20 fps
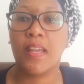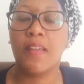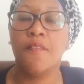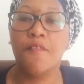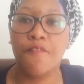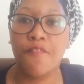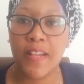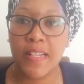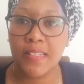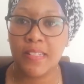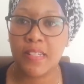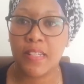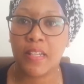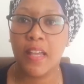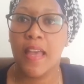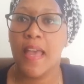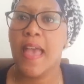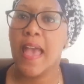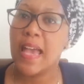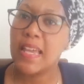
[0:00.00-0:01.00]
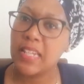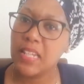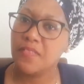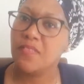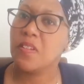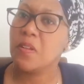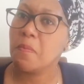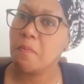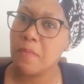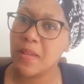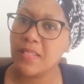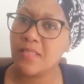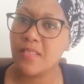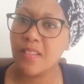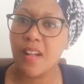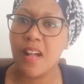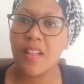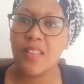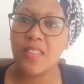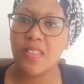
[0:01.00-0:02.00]
in funding, and even in
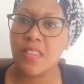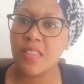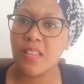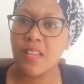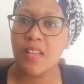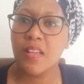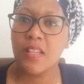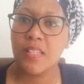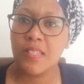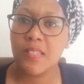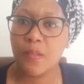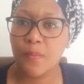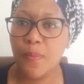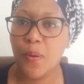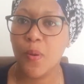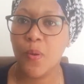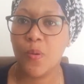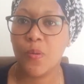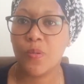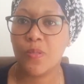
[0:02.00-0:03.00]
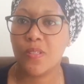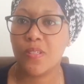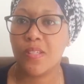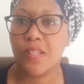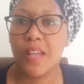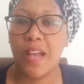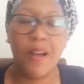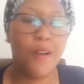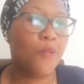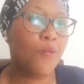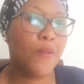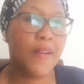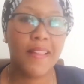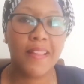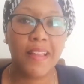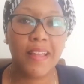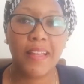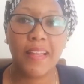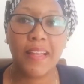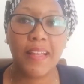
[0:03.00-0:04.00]
mental health support? Our
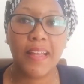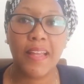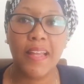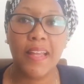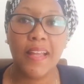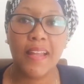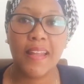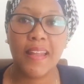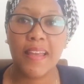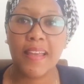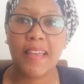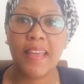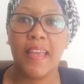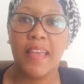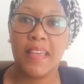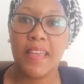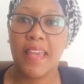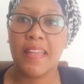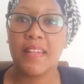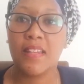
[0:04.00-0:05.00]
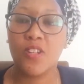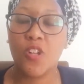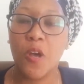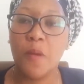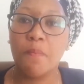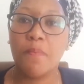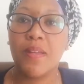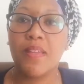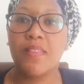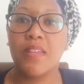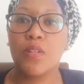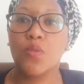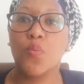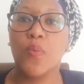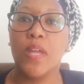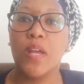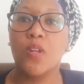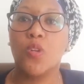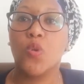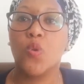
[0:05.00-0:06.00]
working, like, can it not be that
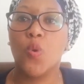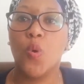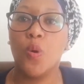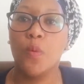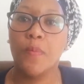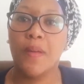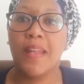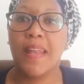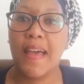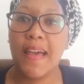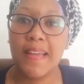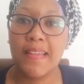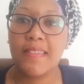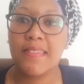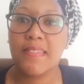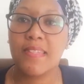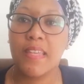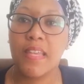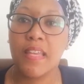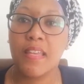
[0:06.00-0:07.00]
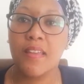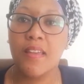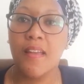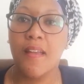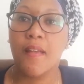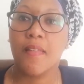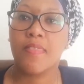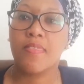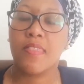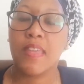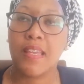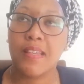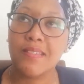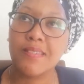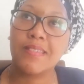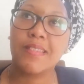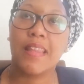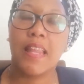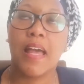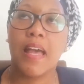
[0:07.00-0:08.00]
we are normalizing
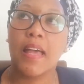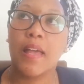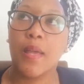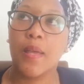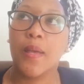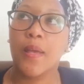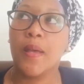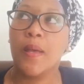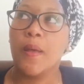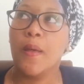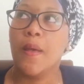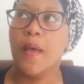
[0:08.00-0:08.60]
things like